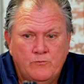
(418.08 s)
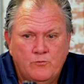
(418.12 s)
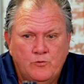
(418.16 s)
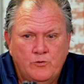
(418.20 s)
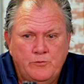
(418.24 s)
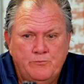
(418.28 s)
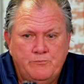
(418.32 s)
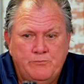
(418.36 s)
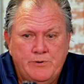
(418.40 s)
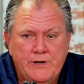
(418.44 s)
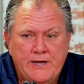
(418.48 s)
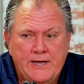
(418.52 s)

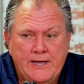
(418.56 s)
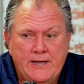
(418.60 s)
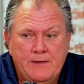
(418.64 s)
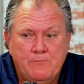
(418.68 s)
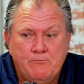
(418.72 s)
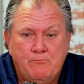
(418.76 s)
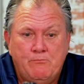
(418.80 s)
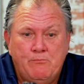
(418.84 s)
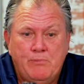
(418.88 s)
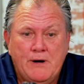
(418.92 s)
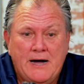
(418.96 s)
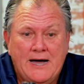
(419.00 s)
would be,
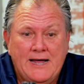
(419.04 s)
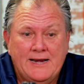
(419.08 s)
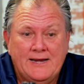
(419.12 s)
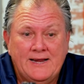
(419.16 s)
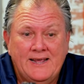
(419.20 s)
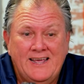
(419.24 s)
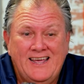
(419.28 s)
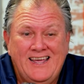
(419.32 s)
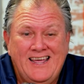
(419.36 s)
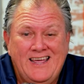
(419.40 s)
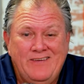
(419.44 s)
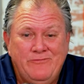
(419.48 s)
but
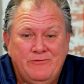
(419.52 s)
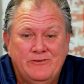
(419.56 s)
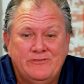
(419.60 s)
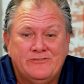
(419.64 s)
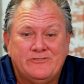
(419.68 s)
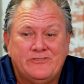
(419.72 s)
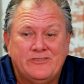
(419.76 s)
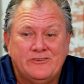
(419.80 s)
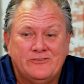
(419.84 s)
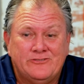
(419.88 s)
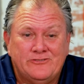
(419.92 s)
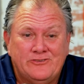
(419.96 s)
if it's
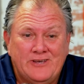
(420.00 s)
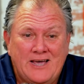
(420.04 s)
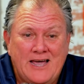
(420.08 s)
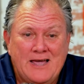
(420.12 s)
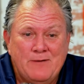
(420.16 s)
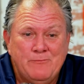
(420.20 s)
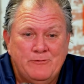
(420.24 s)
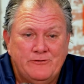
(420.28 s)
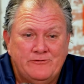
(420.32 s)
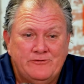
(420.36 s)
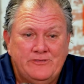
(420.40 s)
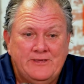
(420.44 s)
the
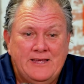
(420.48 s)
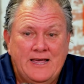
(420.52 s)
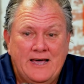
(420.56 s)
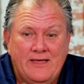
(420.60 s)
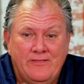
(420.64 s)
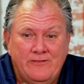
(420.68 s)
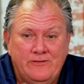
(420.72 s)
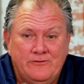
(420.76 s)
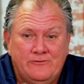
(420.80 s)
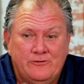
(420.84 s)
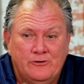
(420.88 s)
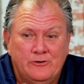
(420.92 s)
same as the
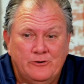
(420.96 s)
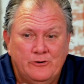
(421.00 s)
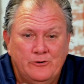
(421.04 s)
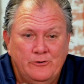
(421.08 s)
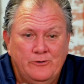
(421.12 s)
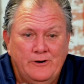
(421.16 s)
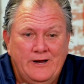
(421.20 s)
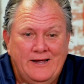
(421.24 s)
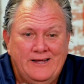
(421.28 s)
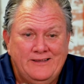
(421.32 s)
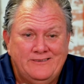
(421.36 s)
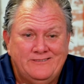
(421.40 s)
other two,
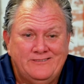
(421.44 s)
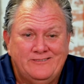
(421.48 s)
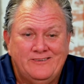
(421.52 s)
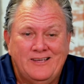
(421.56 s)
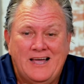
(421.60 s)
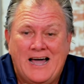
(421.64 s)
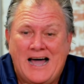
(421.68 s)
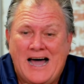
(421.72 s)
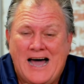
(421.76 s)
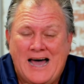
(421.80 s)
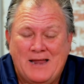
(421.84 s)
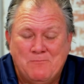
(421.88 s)
it's
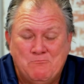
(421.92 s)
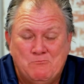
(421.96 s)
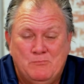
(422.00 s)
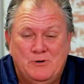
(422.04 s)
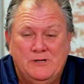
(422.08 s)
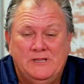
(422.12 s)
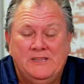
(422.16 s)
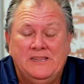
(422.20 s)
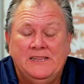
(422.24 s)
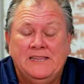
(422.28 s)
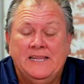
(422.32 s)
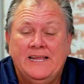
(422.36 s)

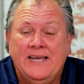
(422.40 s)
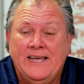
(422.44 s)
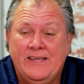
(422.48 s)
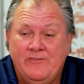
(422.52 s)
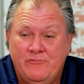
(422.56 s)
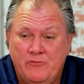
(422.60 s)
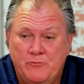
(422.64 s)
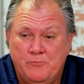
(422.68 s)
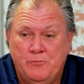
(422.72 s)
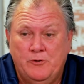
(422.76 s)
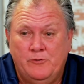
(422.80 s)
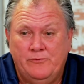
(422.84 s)

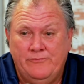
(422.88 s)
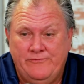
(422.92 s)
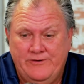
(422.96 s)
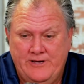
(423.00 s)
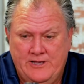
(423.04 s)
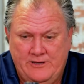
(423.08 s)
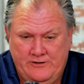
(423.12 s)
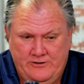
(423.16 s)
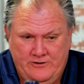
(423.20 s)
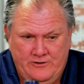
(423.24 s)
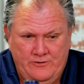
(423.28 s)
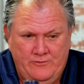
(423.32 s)
unbelievable
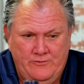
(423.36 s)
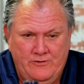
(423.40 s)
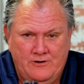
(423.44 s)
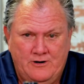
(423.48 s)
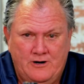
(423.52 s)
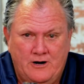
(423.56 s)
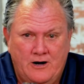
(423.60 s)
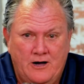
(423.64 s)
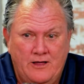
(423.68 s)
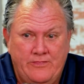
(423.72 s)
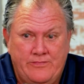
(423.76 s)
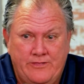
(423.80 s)
value,
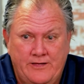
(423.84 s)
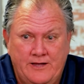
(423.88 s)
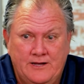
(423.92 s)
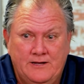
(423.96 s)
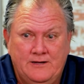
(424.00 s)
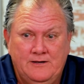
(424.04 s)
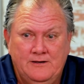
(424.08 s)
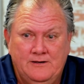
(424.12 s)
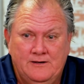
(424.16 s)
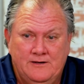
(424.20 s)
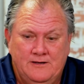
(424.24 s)
I think.